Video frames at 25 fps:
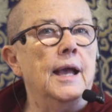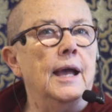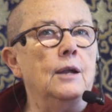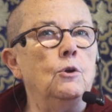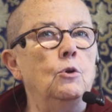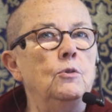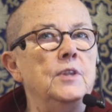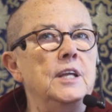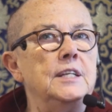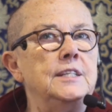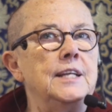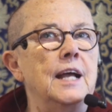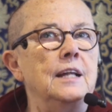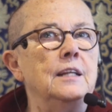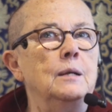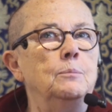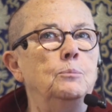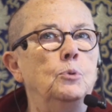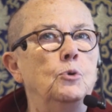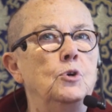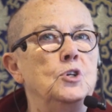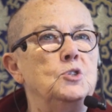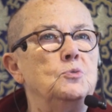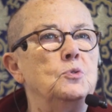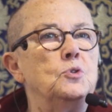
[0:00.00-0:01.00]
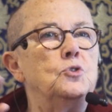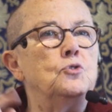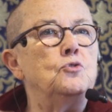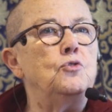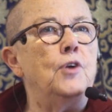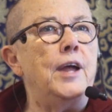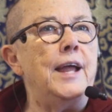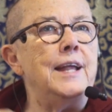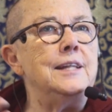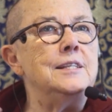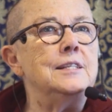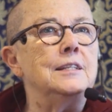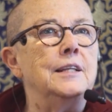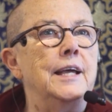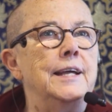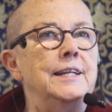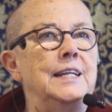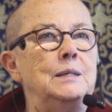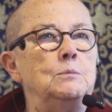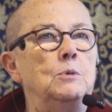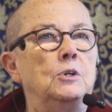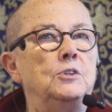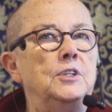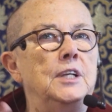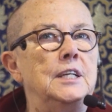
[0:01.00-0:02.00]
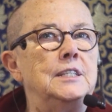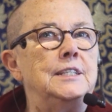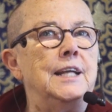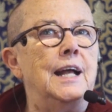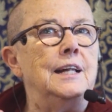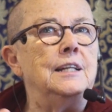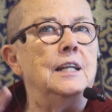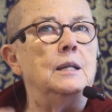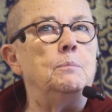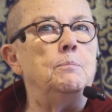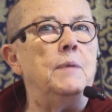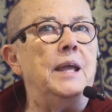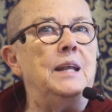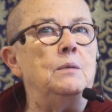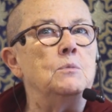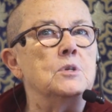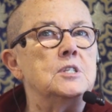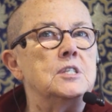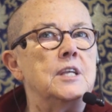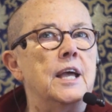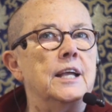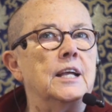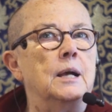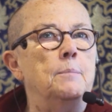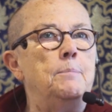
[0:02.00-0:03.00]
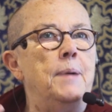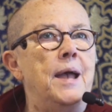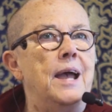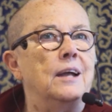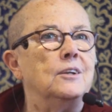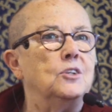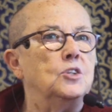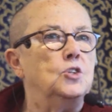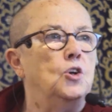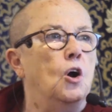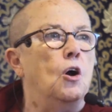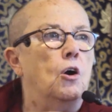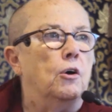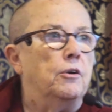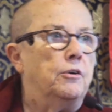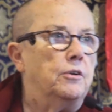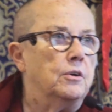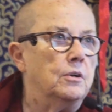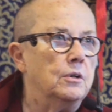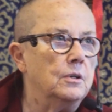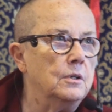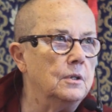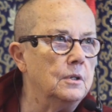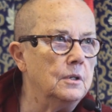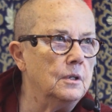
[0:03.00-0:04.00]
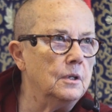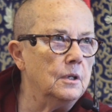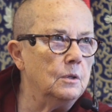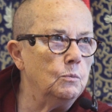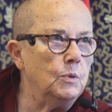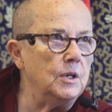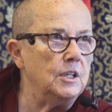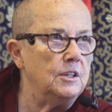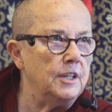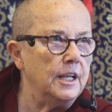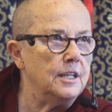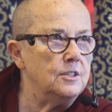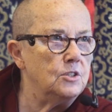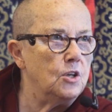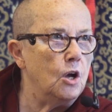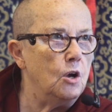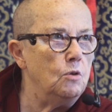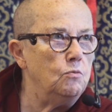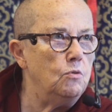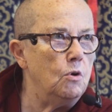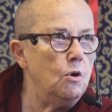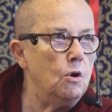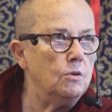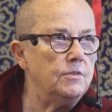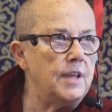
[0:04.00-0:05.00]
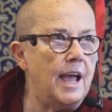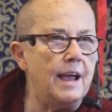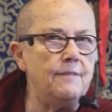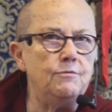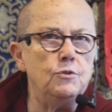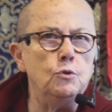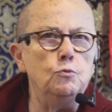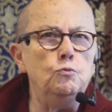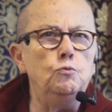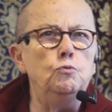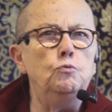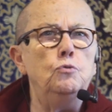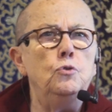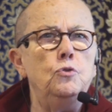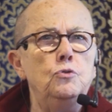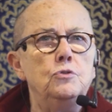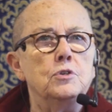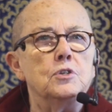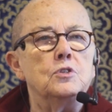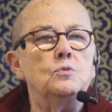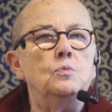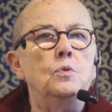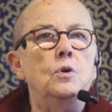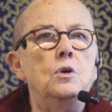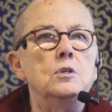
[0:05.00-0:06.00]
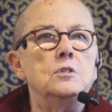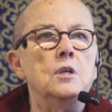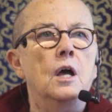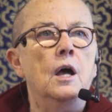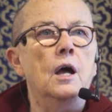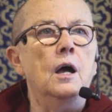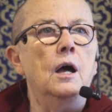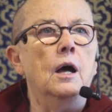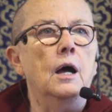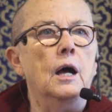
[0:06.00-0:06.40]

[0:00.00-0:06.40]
And all the Italian boys were translating what the Italian men were saying about God when things go wrong. They have the rudest words.